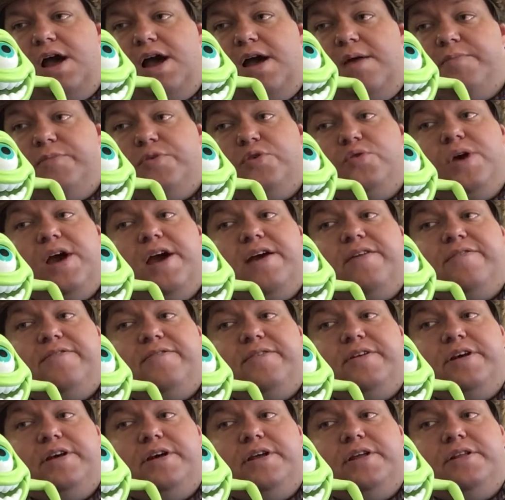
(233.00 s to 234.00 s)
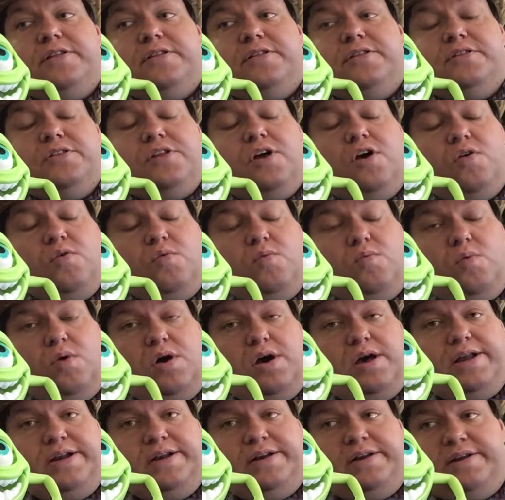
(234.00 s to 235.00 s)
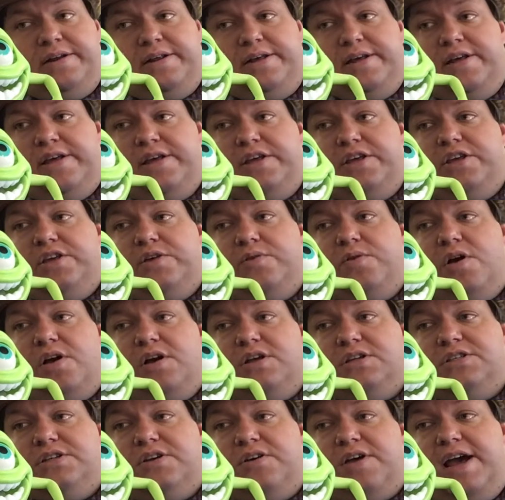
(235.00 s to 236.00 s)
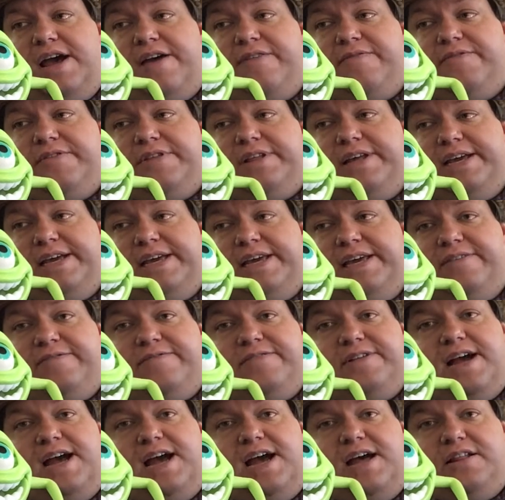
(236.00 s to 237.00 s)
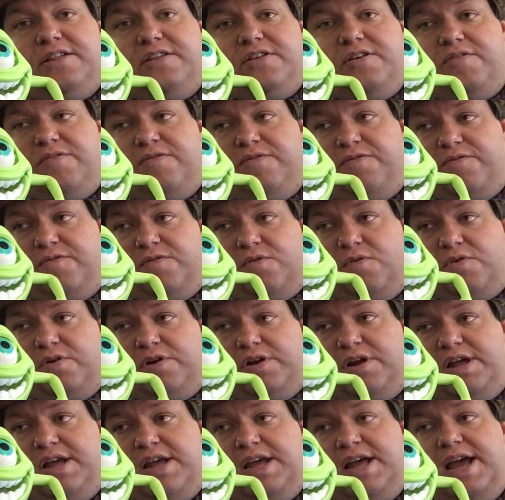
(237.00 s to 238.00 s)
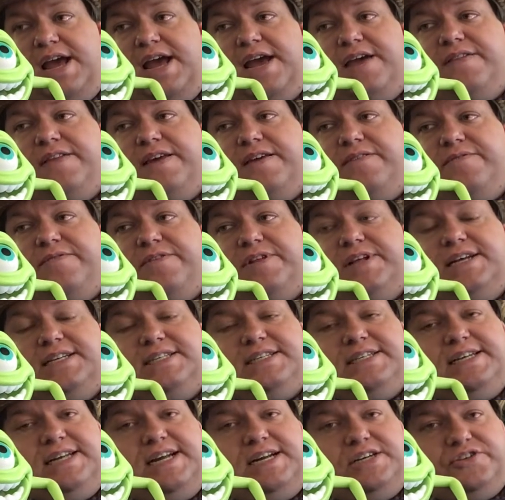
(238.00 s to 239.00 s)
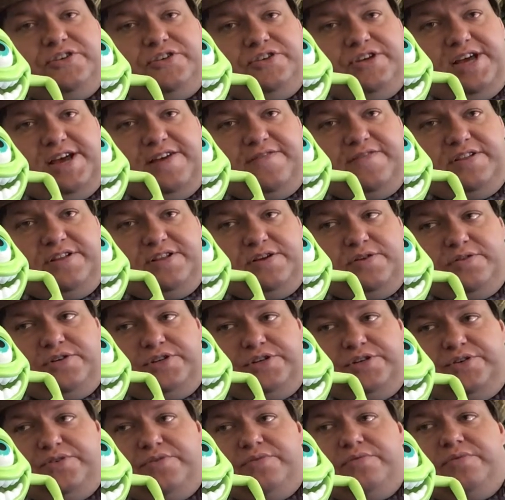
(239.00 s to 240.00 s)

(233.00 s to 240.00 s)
you have a low 1. You also have for the E flat a low 4, and then for that C natural you have a low 2.